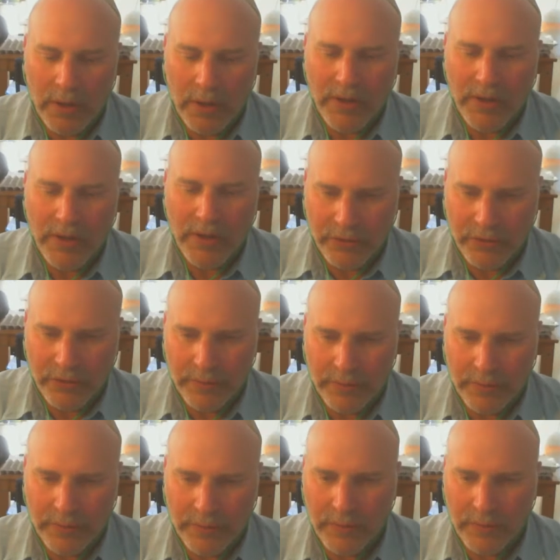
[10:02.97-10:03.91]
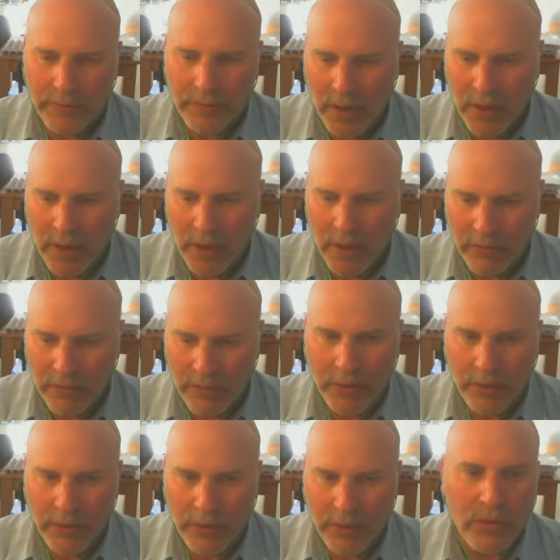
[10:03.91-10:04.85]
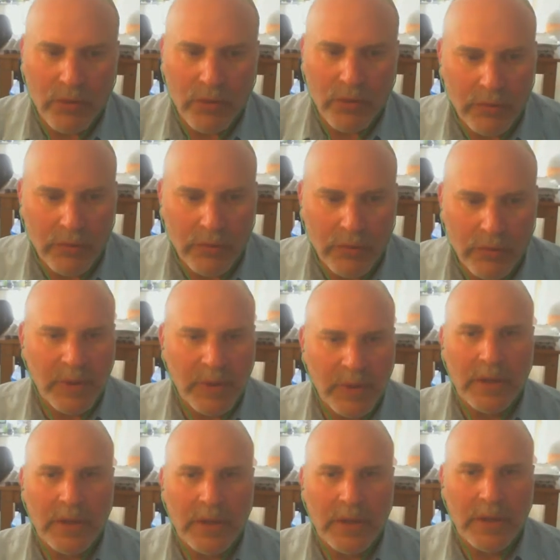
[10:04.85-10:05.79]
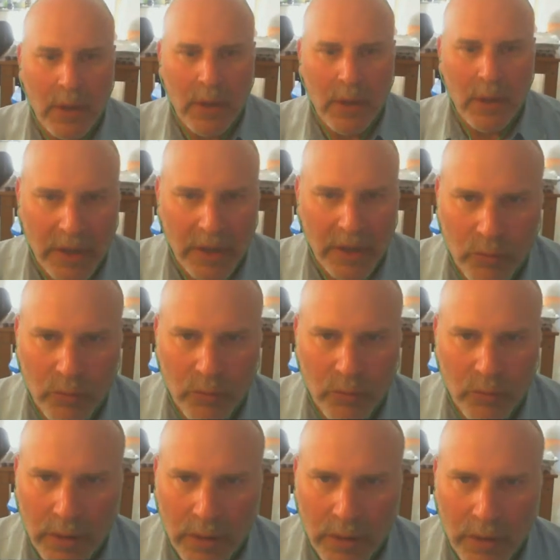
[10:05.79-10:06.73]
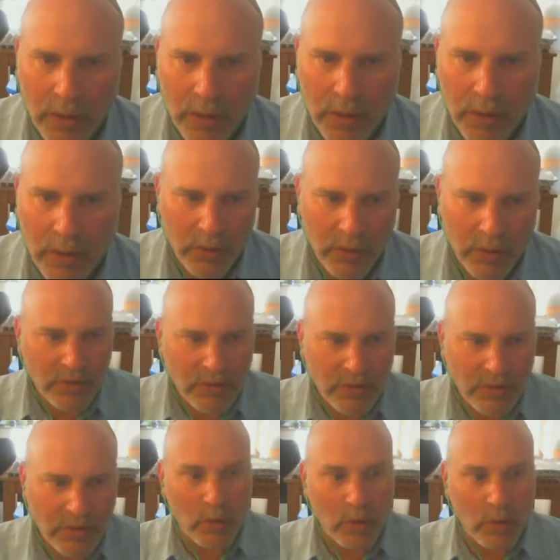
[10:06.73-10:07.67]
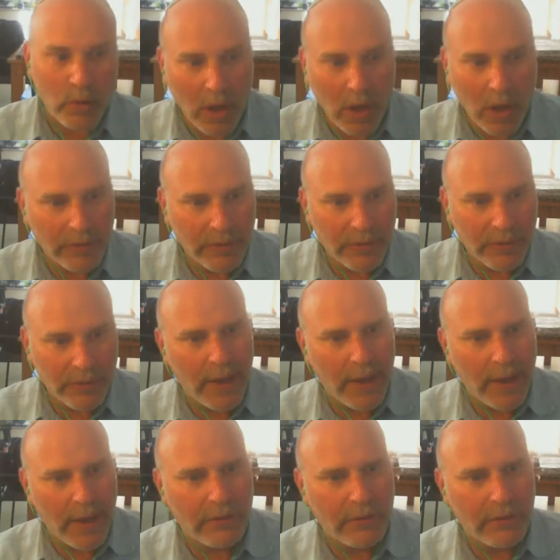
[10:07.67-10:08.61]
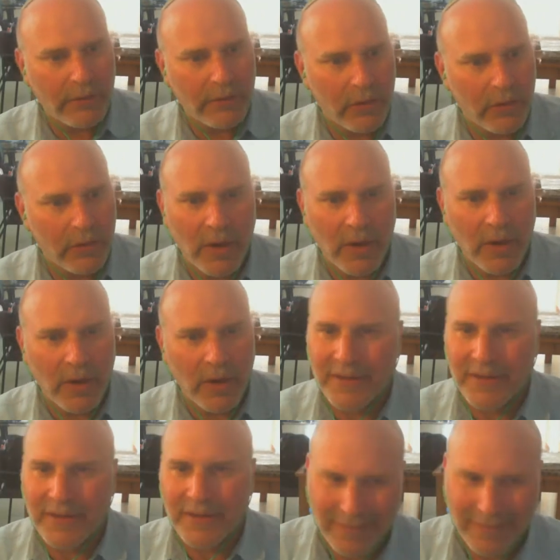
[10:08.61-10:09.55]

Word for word: fix uh, very soon, speedily in our days when the uh, redemption will come. Did I answer your question?